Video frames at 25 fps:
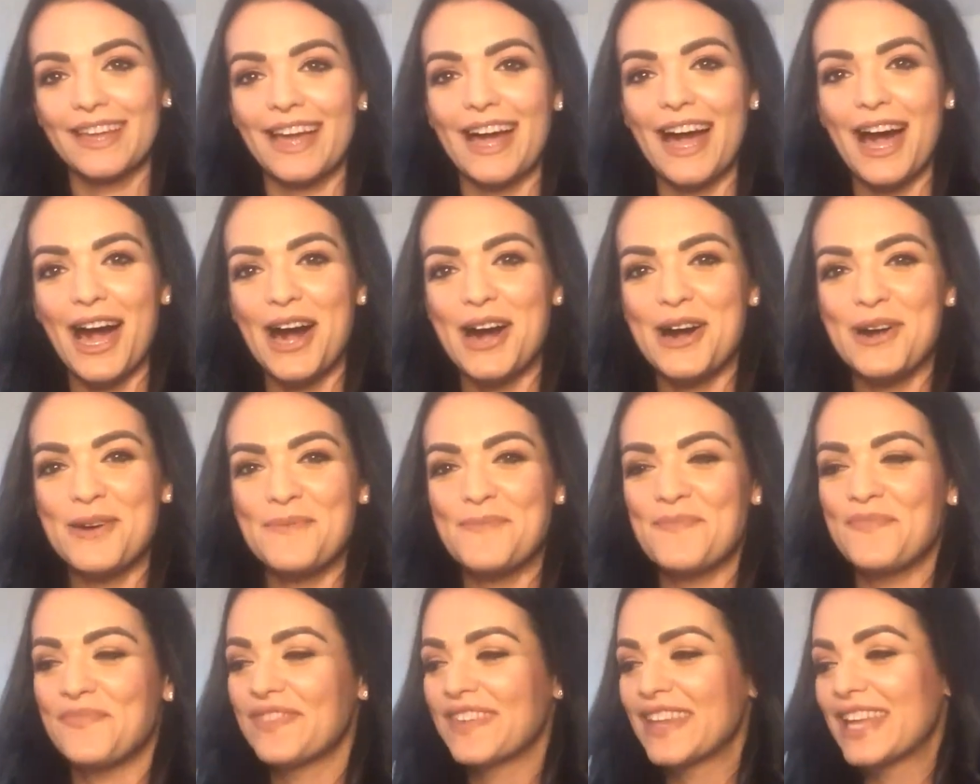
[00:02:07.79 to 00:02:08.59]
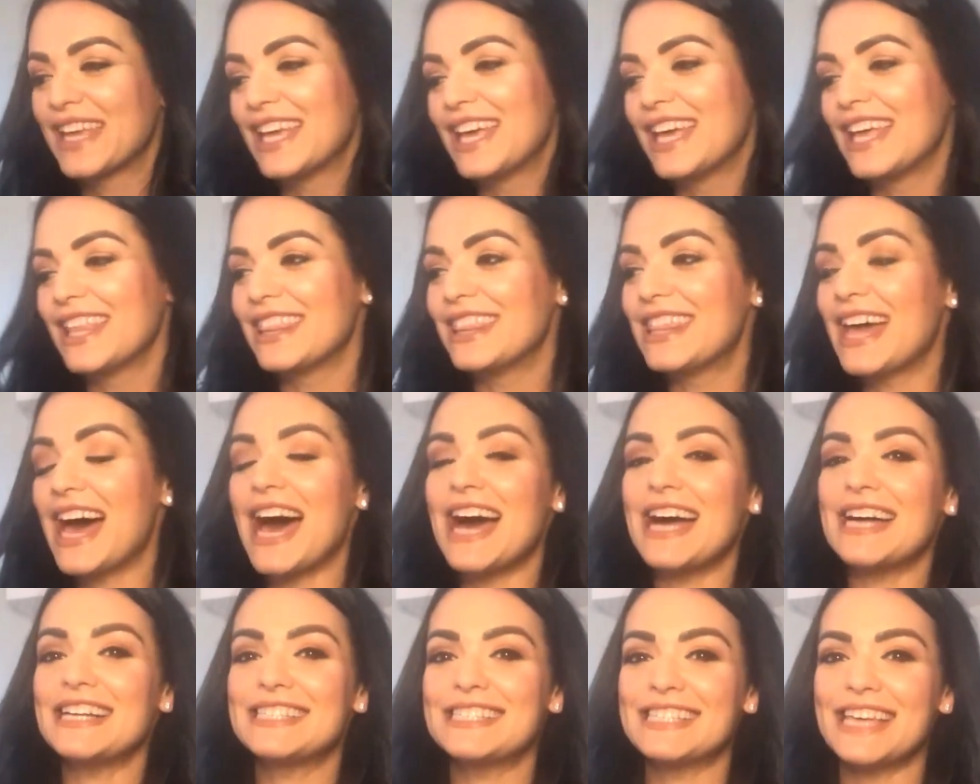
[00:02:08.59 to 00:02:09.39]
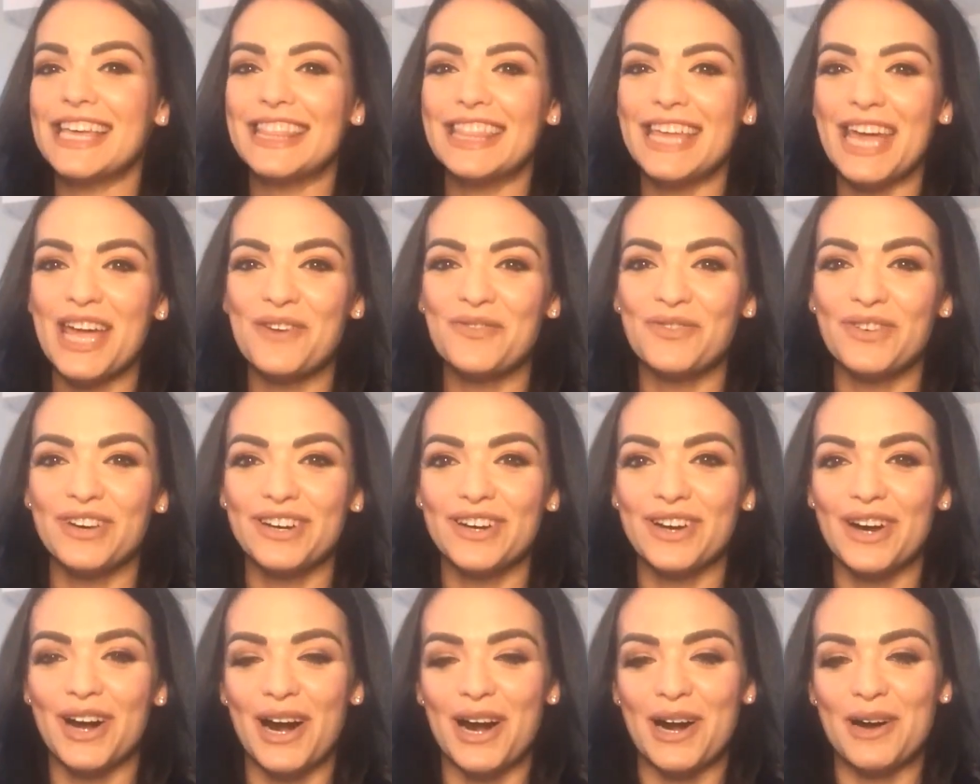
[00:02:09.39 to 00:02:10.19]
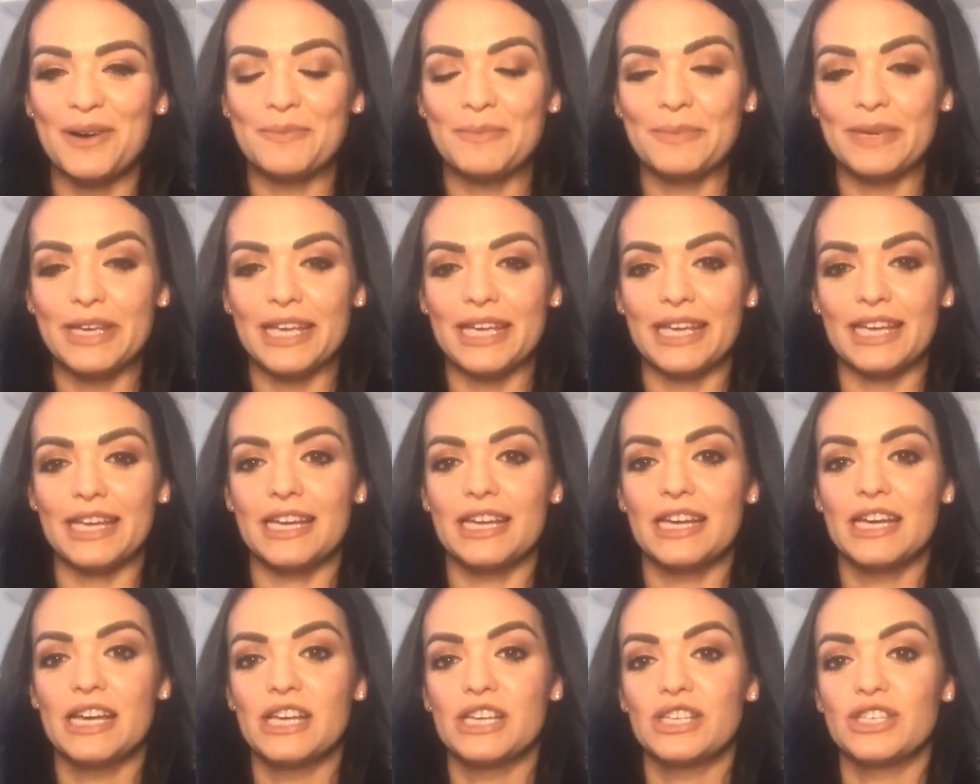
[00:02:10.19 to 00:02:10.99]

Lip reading: that they would call me.